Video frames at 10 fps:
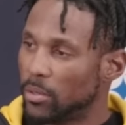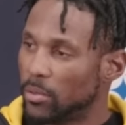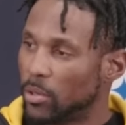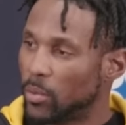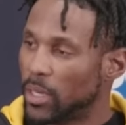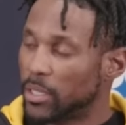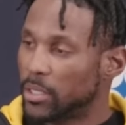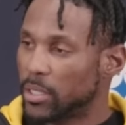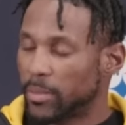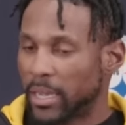you know, no
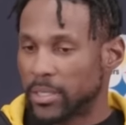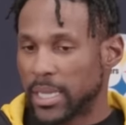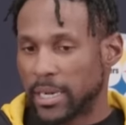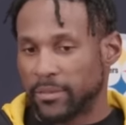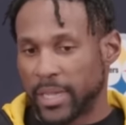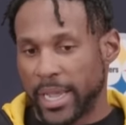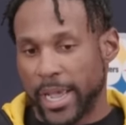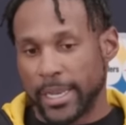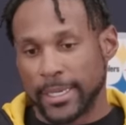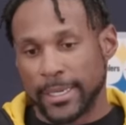relationship outside of
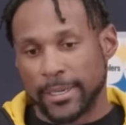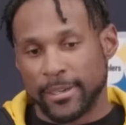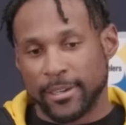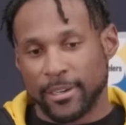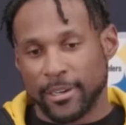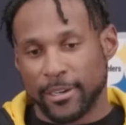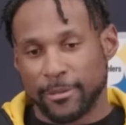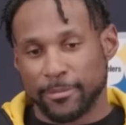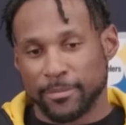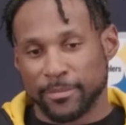that.
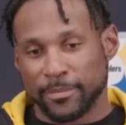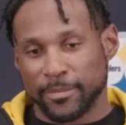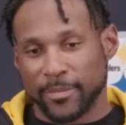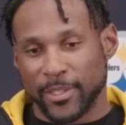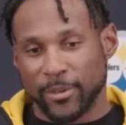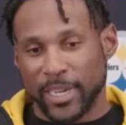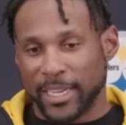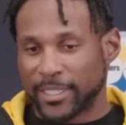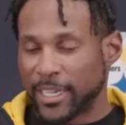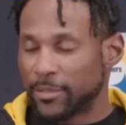Um, you know,
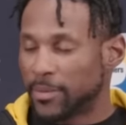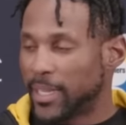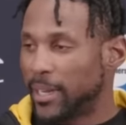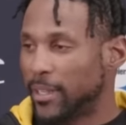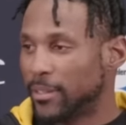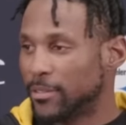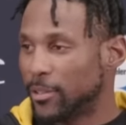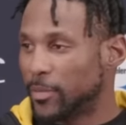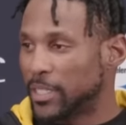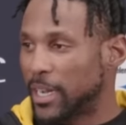got a text from Kenny,
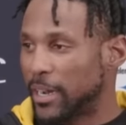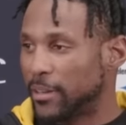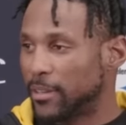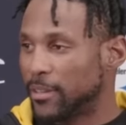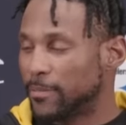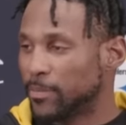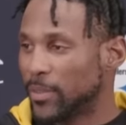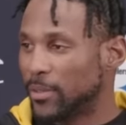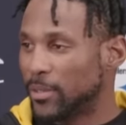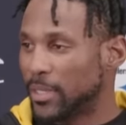so I'm excited to,
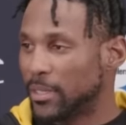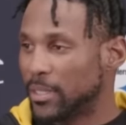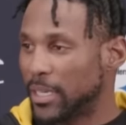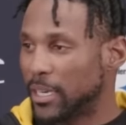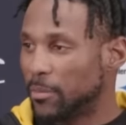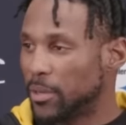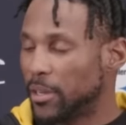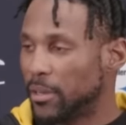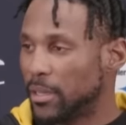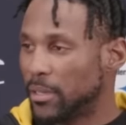you know, to, to get up
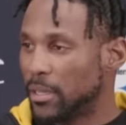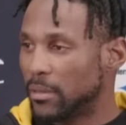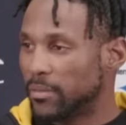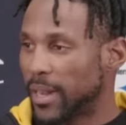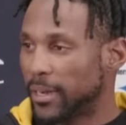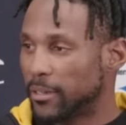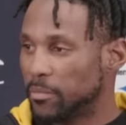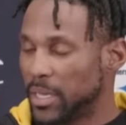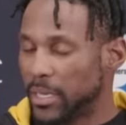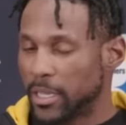here and, and, and
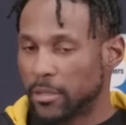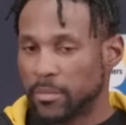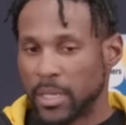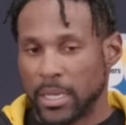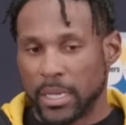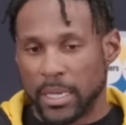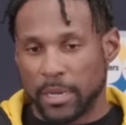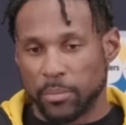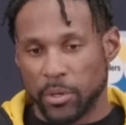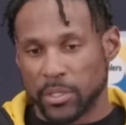finally meet him
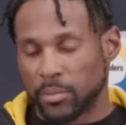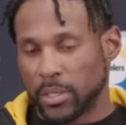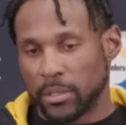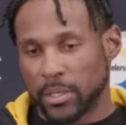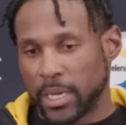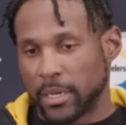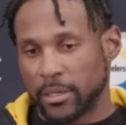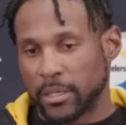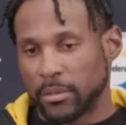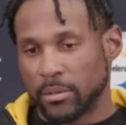in person. But
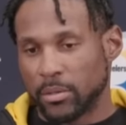yeah,